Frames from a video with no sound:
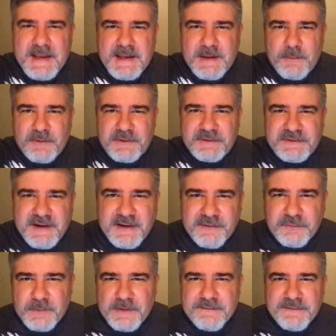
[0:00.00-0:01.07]
It was
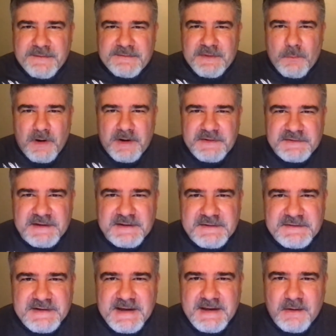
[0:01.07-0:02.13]
3:51
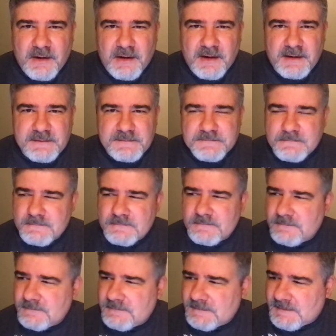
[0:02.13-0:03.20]
sunset on...
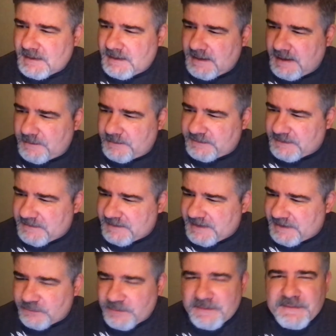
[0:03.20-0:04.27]
something
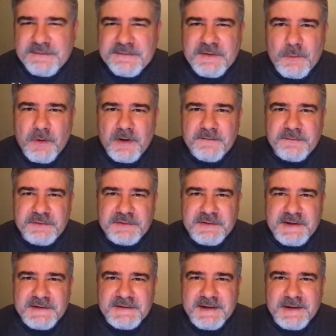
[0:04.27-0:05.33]
like 3:51 for
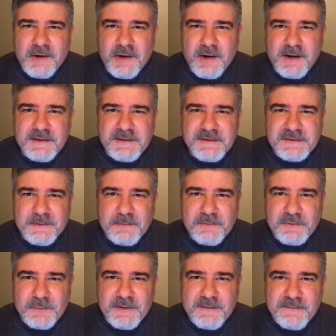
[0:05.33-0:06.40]
sunset on December
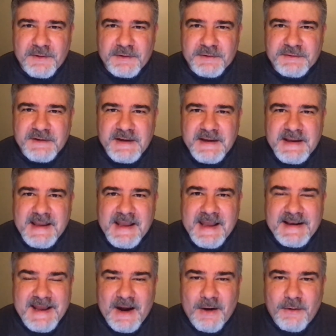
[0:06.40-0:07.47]
21st,
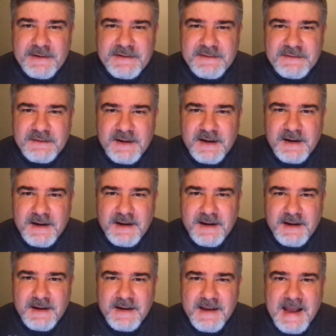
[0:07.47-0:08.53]
and now it's
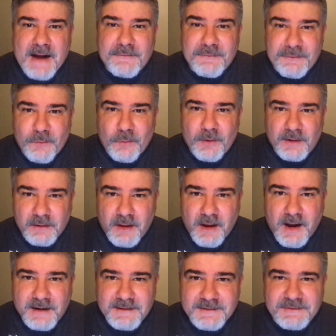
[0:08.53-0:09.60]
after 4
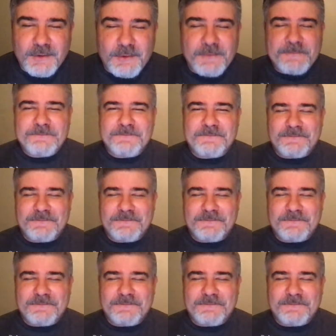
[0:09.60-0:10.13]
o'clock. So